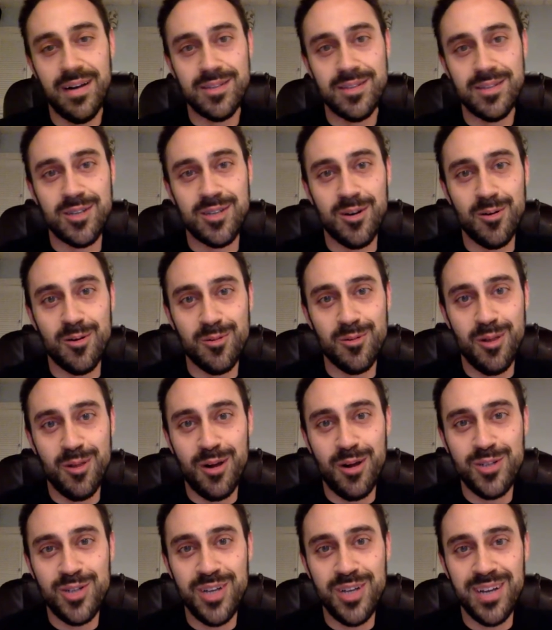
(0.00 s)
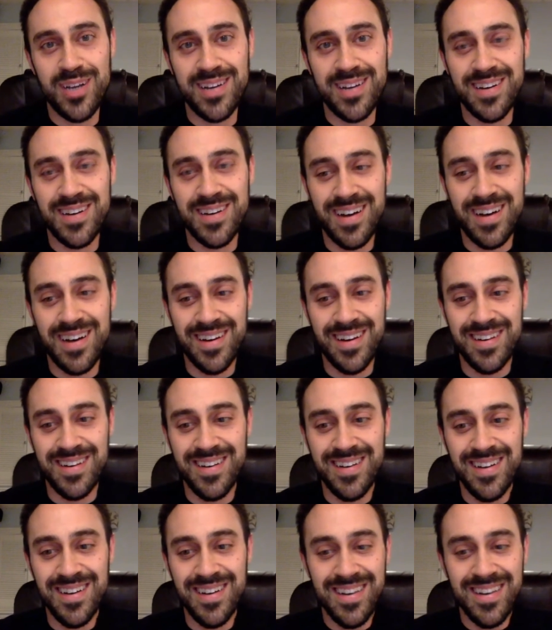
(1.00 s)
So launching
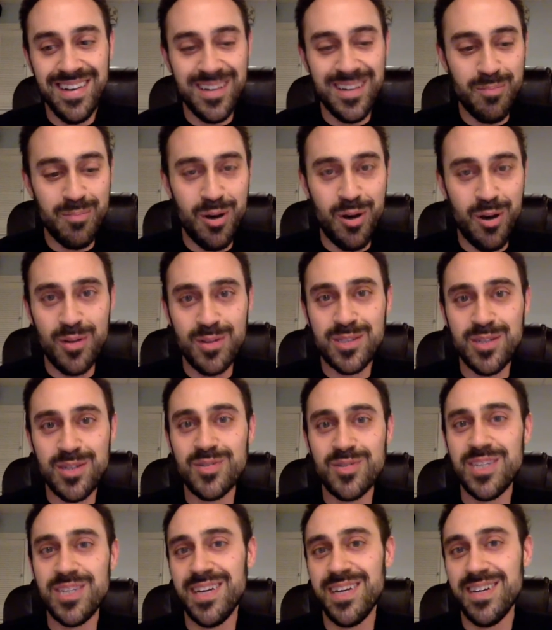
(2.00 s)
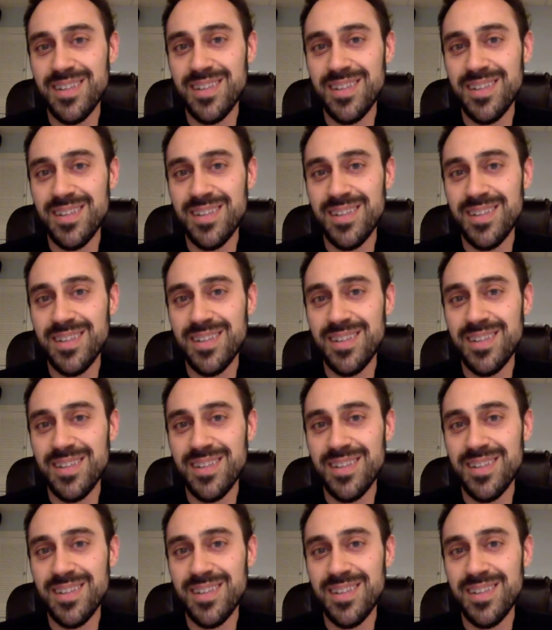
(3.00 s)
the components of seeing